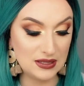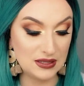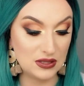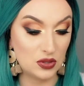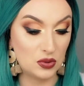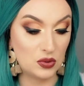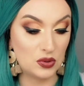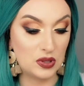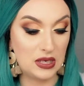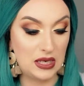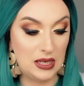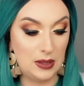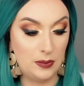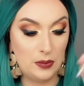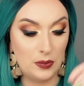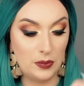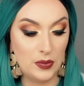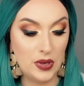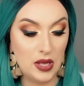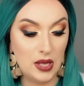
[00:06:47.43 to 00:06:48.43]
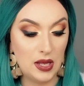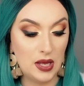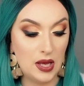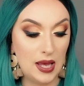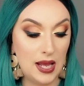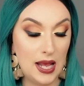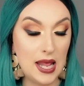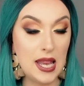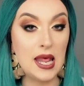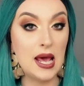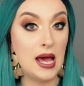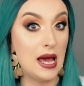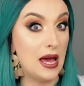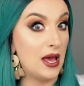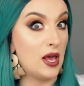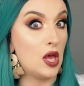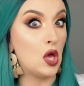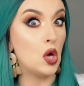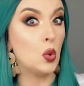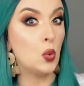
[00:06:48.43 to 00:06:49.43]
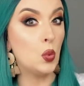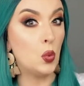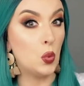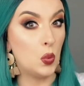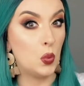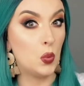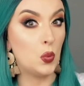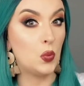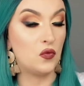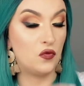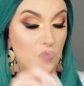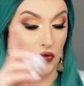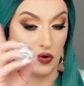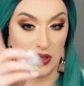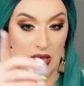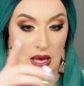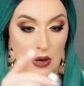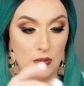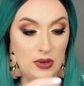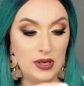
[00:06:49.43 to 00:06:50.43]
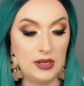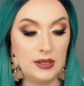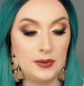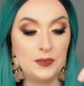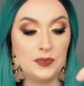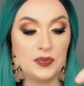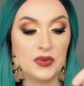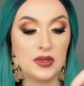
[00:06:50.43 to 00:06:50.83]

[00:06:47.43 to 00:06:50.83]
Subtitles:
So keep an eye for that one.